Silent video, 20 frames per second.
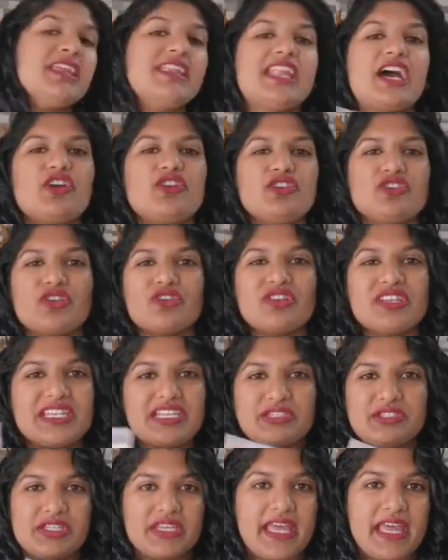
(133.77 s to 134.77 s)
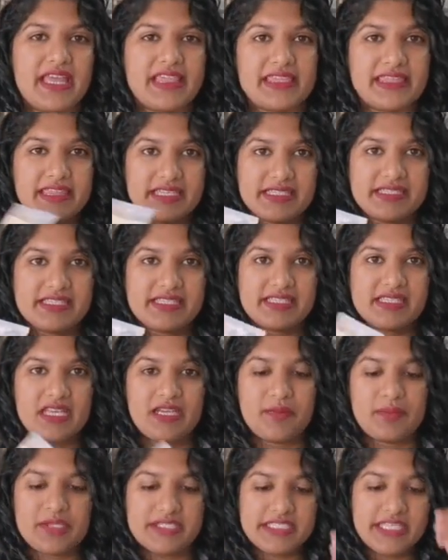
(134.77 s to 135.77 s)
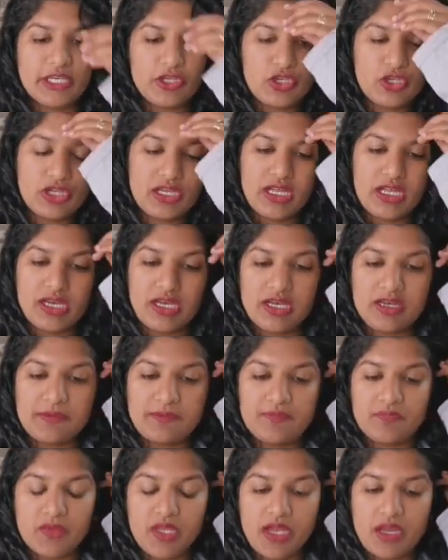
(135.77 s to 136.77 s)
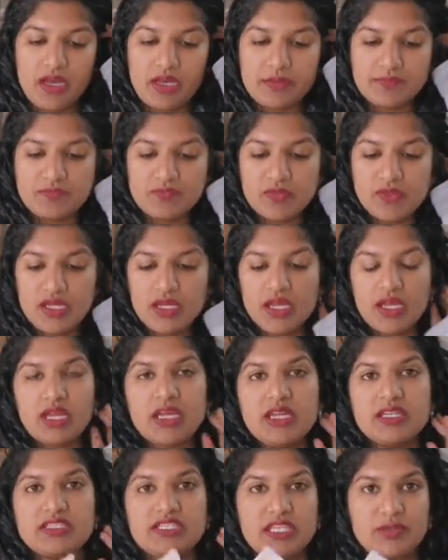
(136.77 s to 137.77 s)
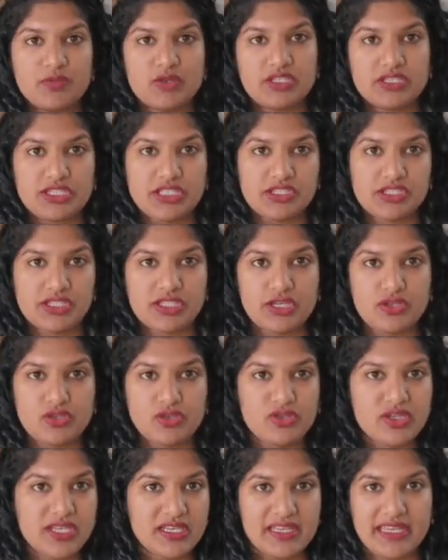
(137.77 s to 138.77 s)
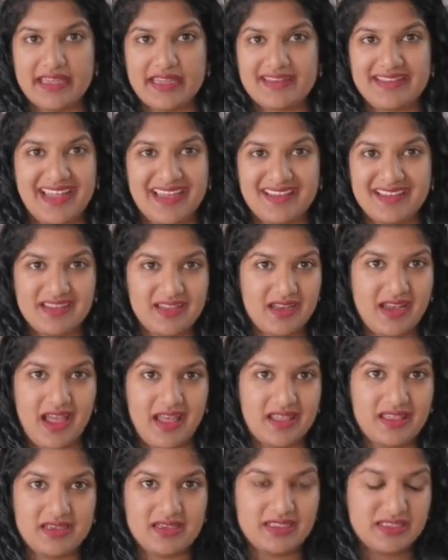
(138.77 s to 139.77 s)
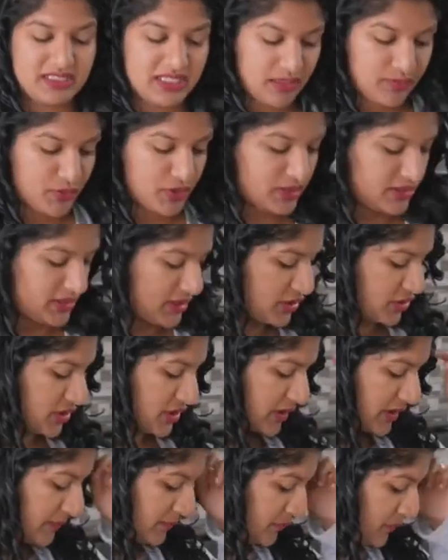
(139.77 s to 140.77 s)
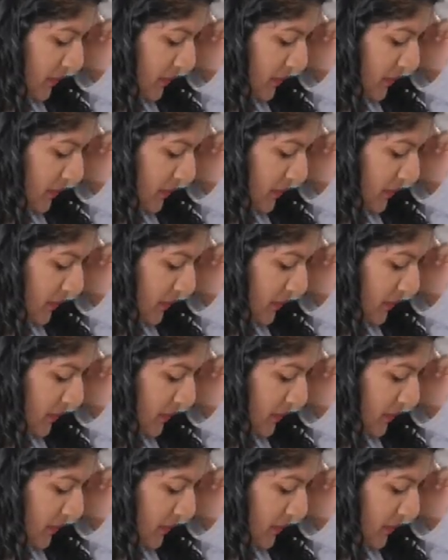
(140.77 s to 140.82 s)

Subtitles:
Now, you don't need to get this particular deep conditioner. You can get another deep conditioner.